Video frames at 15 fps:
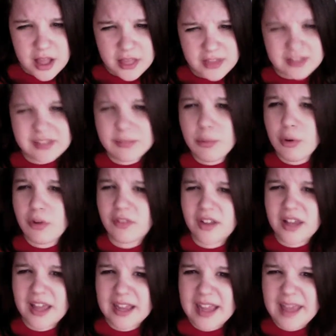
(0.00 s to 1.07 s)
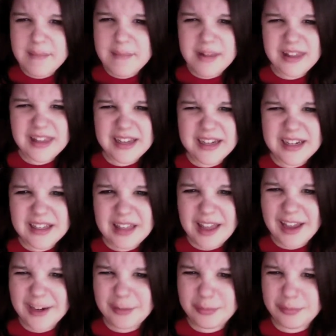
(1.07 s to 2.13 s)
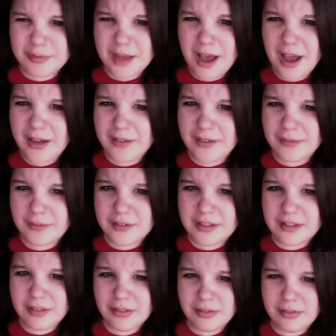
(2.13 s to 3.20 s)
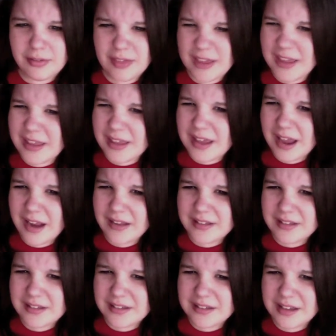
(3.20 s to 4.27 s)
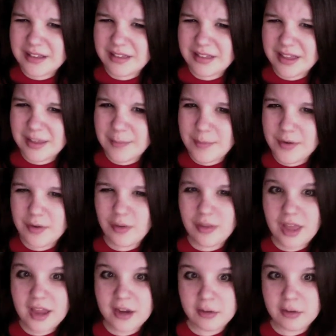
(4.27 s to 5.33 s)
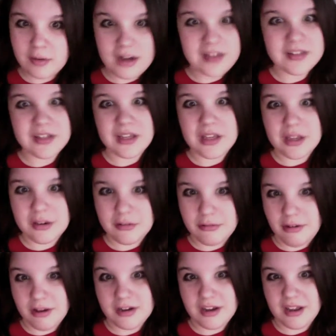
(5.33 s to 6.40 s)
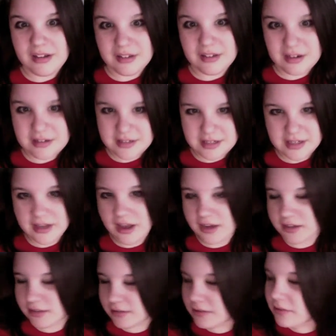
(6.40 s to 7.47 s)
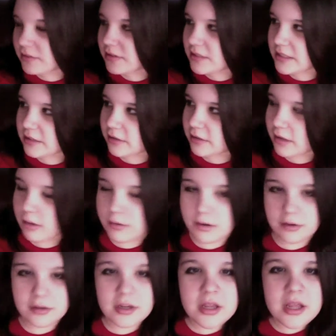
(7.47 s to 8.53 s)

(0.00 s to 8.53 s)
This is more of a like Emelina, like kind of really thick accent, I think, but not like crazy Crocodile Dundee kind of deal going on.